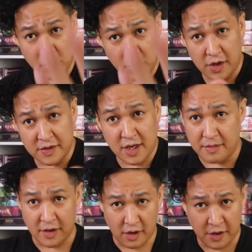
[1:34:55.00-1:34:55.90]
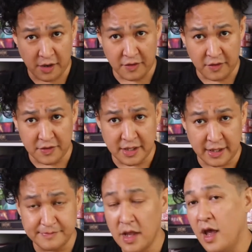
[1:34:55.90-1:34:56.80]
are on a team, and they're on another team,
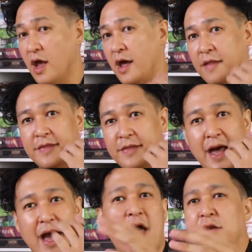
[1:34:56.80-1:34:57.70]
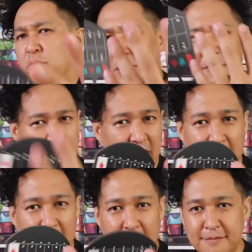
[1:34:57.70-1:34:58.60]
and we
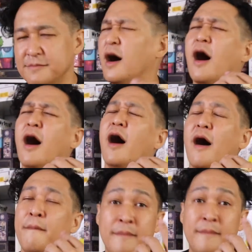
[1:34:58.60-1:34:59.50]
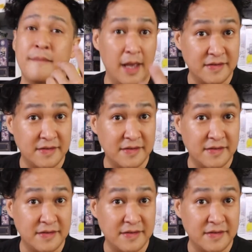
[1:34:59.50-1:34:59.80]
vibe, amazing